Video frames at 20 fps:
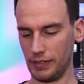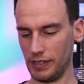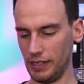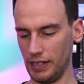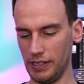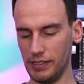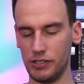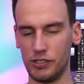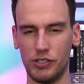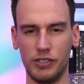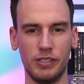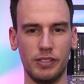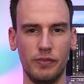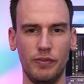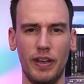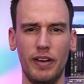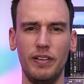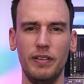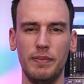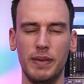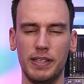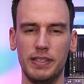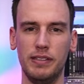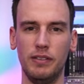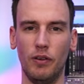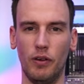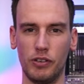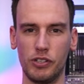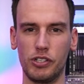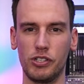it's just a very messy
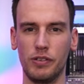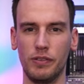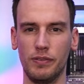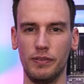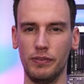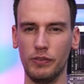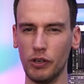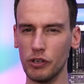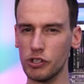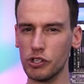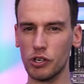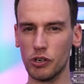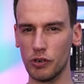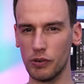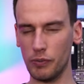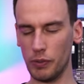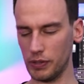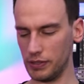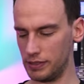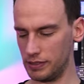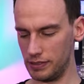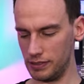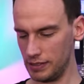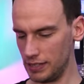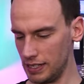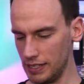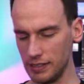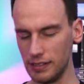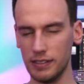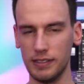launch. Not sure what
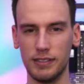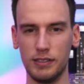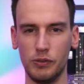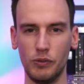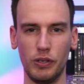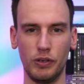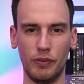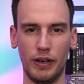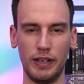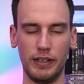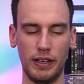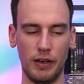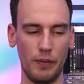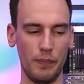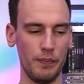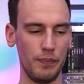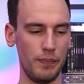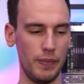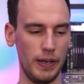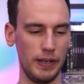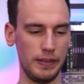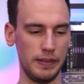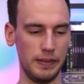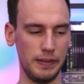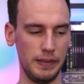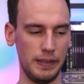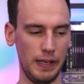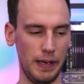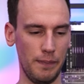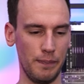Intel is doing right now, but
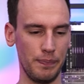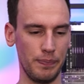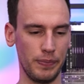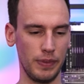yeah.